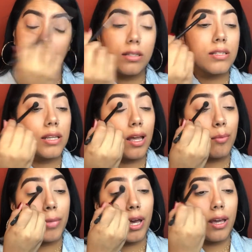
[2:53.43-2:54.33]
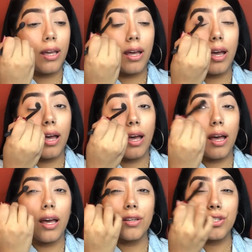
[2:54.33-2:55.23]
set my
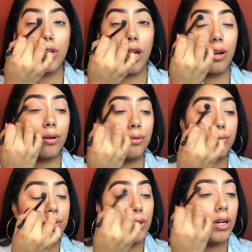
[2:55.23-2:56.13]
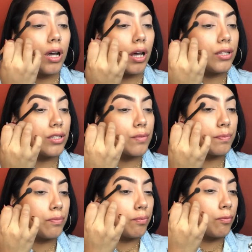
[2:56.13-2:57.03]
eyeshadow. I just
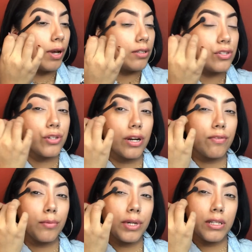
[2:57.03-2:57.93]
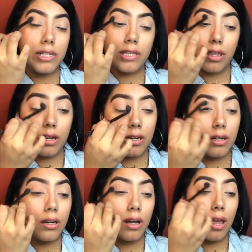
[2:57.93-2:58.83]
went straight from concealer.
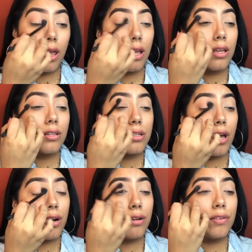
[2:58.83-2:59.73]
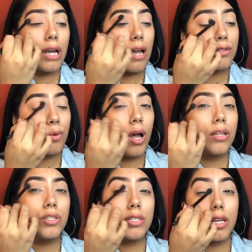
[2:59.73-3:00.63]
So I don't know if you guys
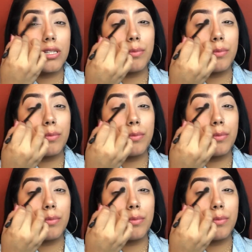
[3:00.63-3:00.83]
watch Daisy